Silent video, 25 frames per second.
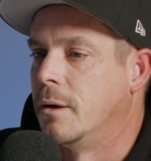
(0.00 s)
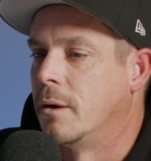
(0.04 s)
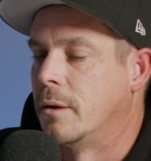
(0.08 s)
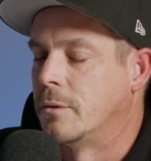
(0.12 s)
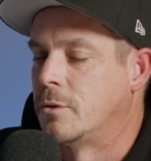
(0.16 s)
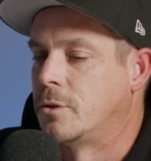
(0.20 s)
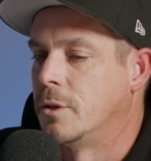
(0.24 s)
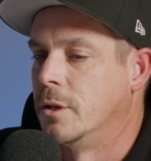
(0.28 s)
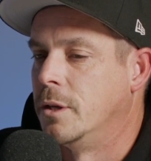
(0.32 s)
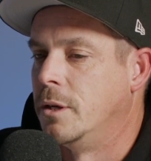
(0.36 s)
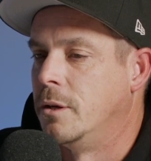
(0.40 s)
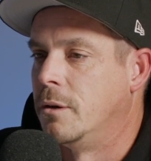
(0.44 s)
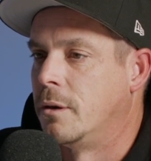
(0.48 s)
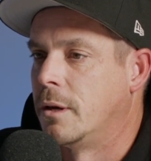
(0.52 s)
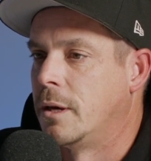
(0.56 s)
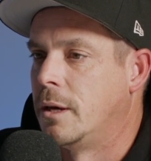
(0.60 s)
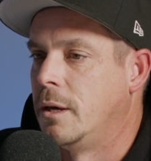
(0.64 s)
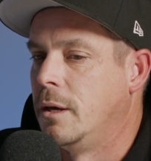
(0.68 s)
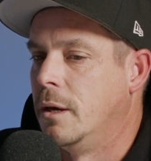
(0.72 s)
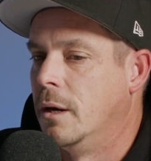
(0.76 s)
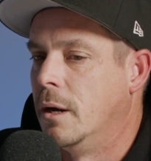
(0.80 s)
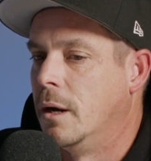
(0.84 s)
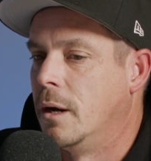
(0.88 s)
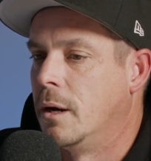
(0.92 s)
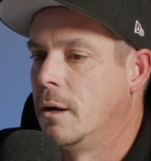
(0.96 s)
Uh, certainly not
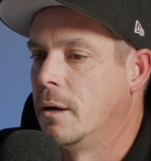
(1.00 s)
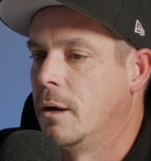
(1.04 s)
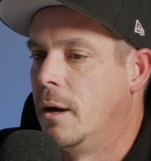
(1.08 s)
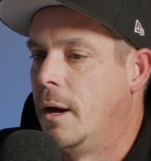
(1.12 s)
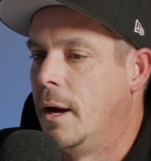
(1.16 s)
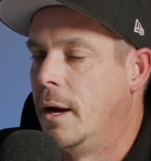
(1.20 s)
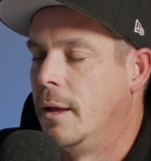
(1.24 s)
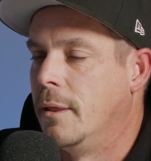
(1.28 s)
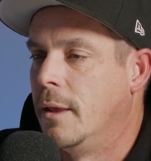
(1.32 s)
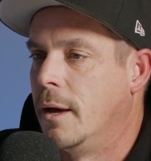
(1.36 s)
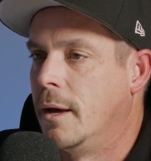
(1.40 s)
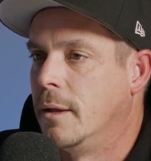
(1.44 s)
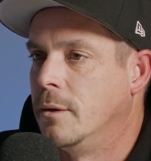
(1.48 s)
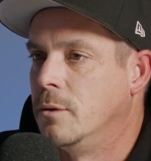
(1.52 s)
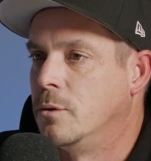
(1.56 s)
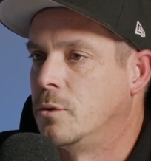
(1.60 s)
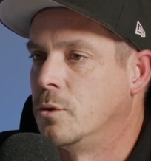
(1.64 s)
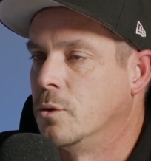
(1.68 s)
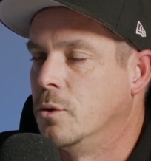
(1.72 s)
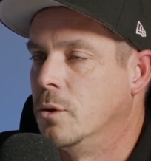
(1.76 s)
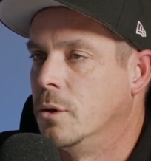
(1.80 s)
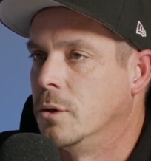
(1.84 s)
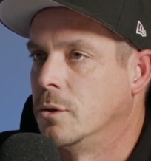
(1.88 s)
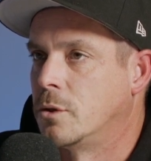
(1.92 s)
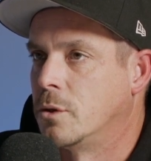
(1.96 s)
here. Yeah, and then
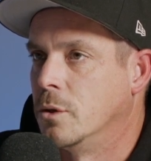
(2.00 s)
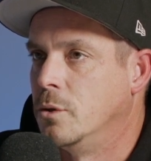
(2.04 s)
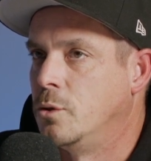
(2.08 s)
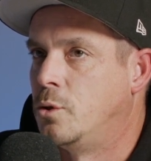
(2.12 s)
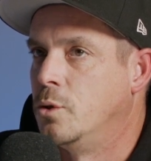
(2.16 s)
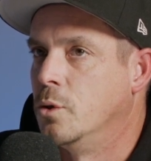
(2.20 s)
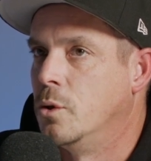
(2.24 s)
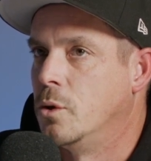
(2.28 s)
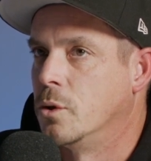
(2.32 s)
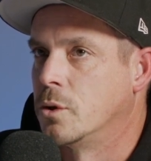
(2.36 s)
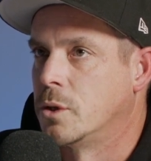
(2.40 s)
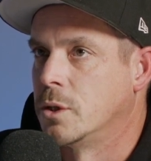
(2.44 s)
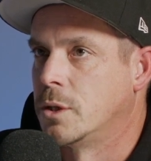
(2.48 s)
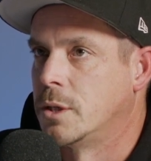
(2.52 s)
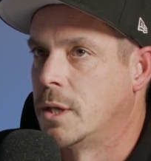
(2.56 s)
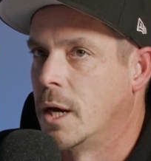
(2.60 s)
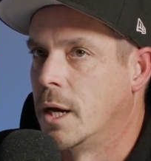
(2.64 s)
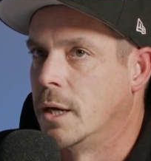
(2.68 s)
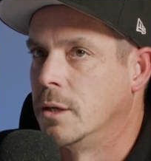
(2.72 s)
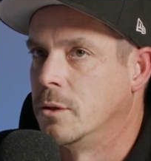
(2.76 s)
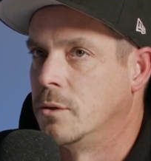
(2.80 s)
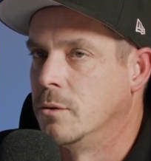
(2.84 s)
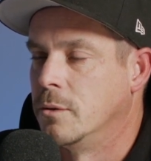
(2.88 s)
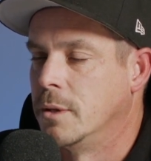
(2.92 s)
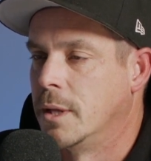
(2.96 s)
so George just
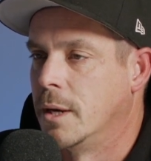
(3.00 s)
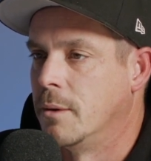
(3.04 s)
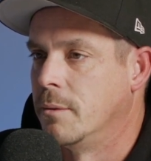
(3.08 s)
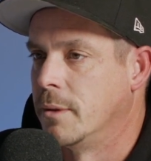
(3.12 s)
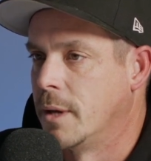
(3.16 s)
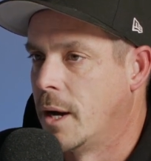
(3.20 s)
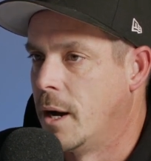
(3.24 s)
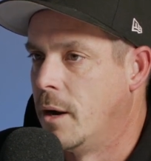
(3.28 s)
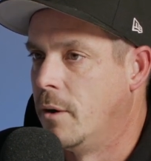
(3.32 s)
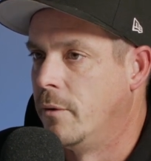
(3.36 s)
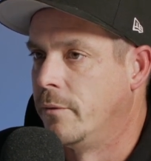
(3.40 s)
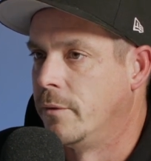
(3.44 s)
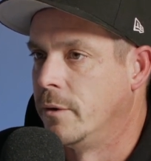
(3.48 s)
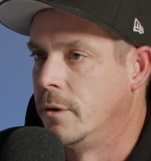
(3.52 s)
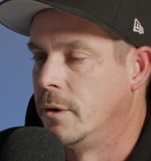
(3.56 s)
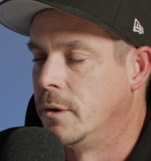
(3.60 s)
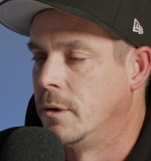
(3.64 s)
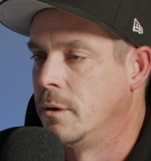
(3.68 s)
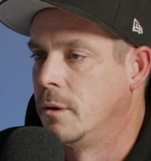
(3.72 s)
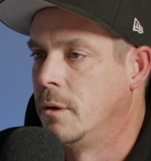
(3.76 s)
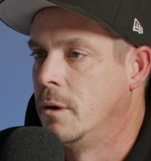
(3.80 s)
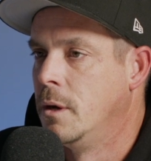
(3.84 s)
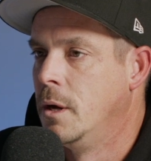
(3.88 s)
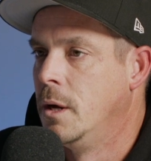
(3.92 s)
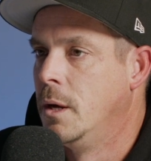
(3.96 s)
started doing that with
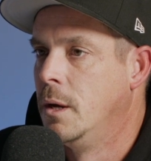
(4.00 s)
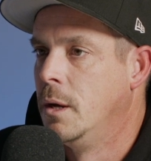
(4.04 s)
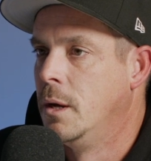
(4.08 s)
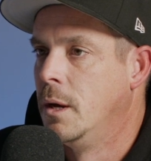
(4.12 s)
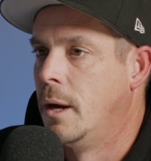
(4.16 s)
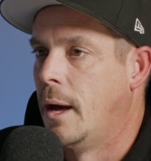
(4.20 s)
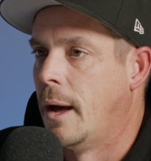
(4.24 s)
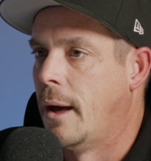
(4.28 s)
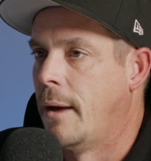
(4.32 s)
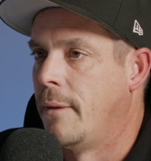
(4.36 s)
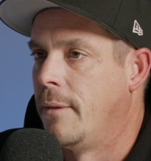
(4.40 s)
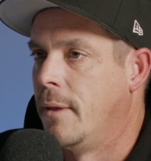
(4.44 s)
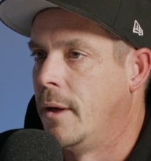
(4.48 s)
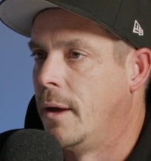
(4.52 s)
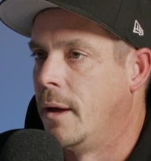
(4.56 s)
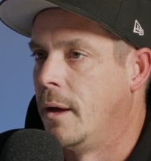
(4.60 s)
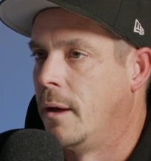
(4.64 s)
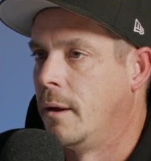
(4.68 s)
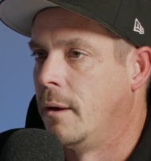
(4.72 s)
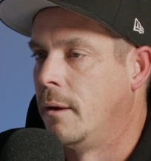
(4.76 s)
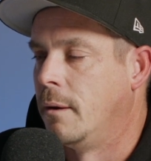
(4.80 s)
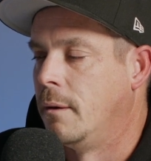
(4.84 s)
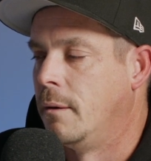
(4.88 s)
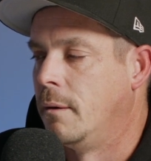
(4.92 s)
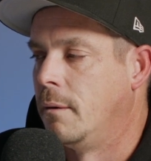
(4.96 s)
Alvin and
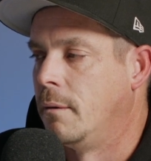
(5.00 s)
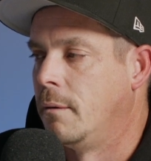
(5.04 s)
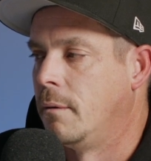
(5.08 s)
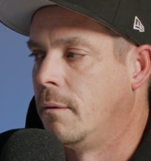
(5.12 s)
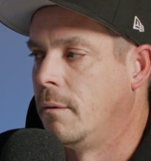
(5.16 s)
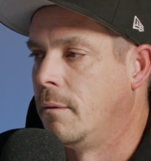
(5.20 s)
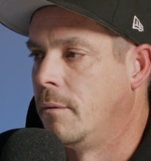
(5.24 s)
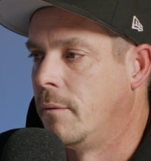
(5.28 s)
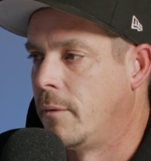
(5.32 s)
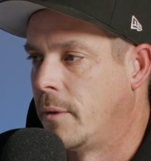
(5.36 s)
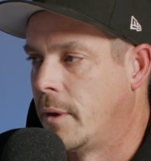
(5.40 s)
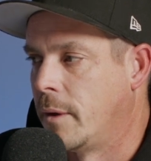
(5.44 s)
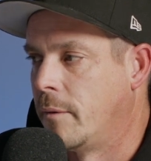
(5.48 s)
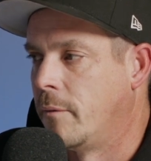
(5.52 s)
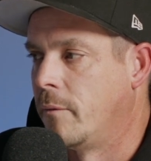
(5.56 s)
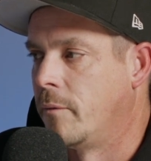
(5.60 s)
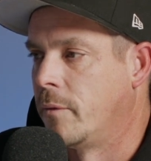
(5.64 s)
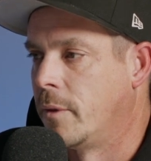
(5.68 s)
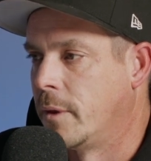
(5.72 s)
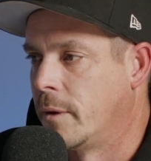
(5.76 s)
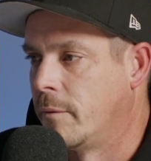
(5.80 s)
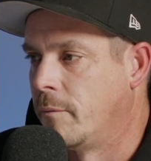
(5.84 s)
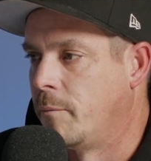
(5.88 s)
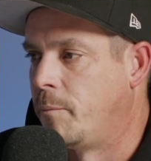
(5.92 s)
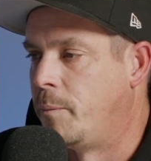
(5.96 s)
then they've,
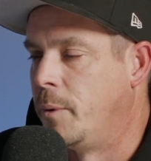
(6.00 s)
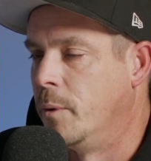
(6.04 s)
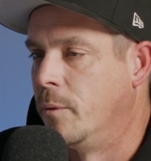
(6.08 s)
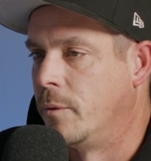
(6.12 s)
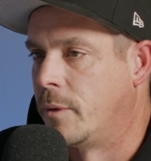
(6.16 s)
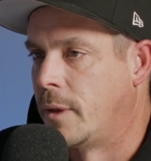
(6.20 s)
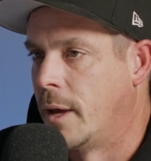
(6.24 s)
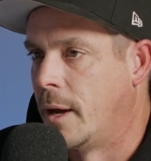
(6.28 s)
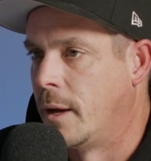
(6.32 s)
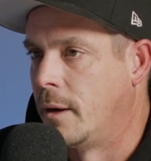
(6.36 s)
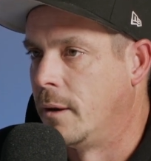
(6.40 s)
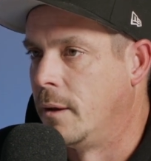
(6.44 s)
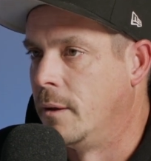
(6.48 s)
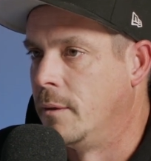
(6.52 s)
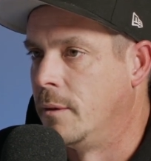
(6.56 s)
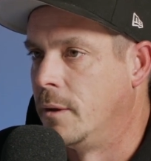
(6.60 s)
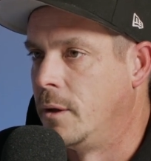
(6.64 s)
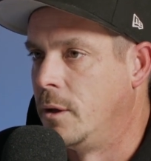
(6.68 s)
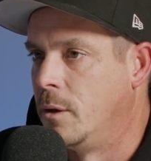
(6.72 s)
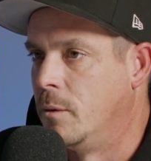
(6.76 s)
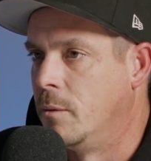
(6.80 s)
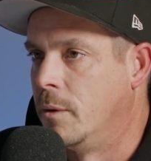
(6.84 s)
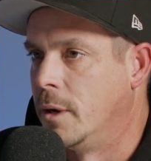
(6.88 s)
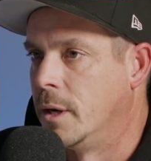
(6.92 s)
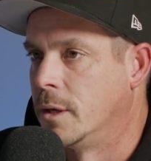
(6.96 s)
they've built that in
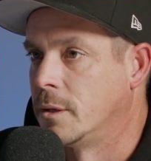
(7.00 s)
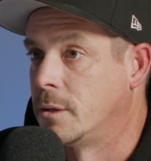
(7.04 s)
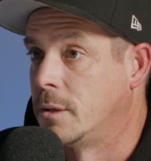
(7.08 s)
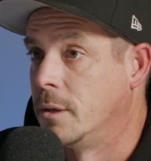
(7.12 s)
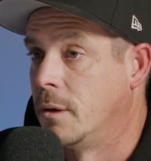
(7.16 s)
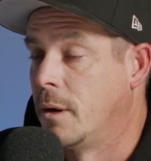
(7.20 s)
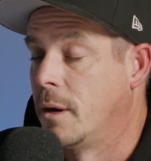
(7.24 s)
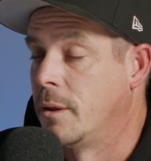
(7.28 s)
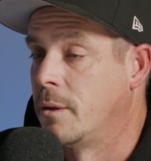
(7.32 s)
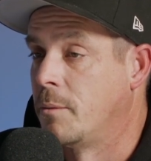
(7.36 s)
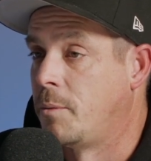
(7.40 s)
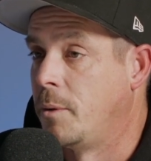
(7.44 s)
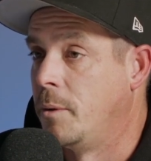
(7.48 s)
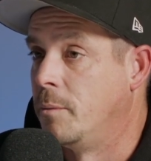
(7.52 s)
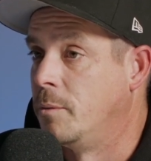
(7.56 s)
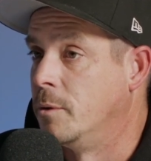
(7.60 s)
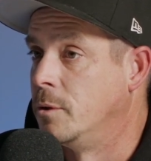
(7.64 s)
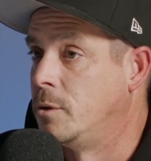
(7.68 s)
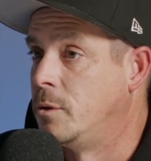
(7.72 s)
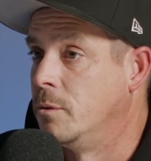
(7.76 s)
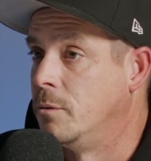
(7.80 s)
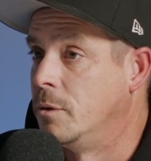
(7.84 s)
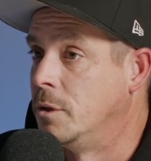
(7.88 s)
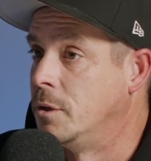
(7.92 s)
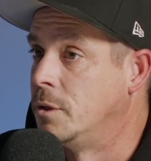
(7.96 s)
the US. There are other people
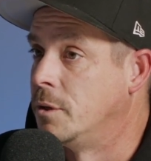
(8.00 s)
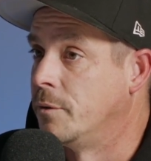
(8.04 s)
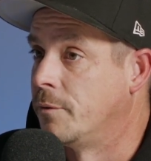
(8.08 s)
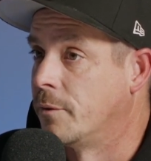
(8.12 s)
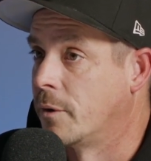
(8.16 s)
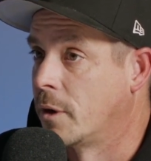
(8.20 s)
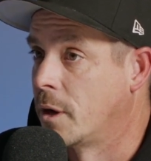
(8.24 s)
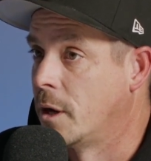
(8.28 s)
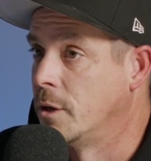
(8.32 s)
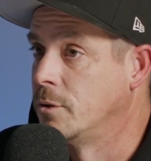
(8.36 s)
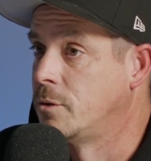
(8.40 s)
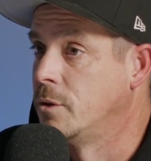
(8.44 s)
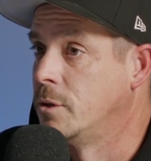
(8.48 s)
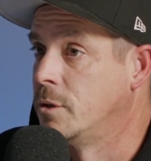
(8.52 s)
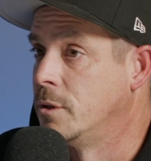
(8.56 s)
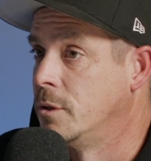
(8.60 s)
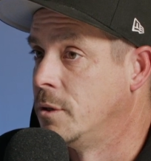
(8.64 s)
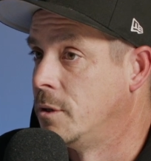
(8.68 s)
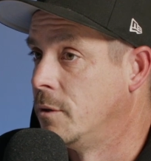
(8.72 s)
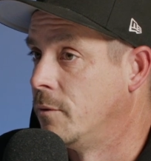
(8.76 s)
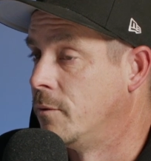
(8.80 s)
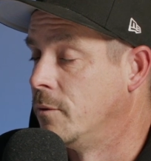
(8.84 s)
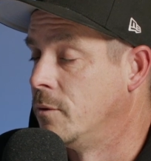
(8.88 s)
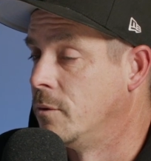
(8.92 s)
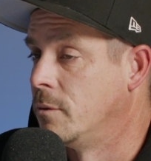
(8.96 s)
that do it in different countries
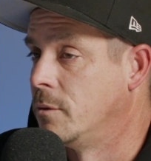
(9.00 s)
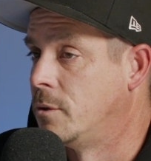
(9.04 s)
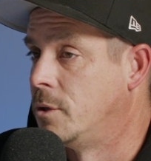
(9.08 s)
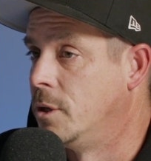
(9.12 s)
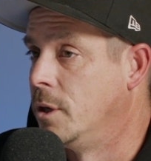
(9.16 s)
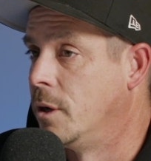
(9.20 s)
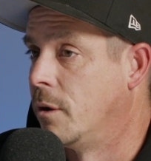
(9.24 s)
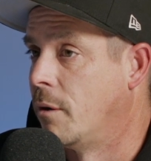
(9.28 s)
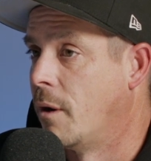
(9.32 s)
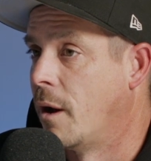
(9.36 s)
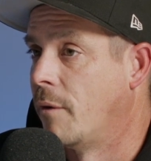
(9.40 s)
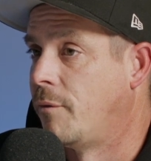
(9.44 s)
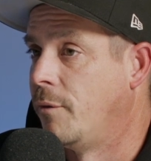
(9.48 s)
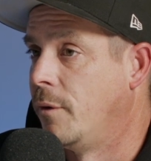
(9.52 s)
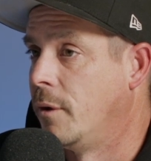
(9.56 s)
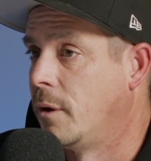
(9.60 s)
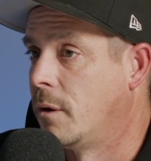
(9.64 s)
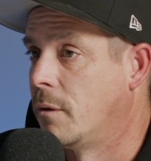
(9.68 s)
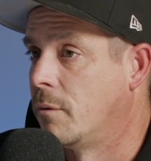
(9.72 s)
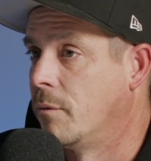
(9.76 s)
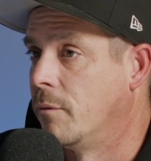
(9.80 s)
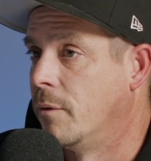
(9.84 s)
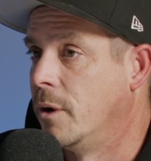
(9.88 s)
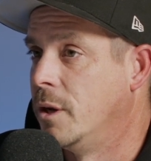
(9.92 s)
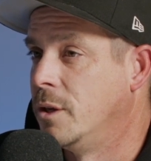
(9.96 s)
and different
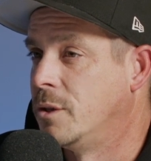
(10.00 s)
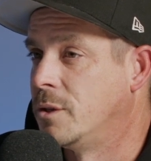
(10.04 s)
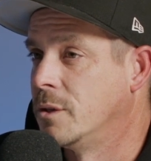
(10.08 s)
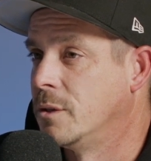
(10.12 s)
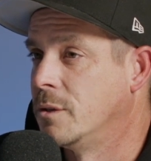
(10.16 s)
geographic regions.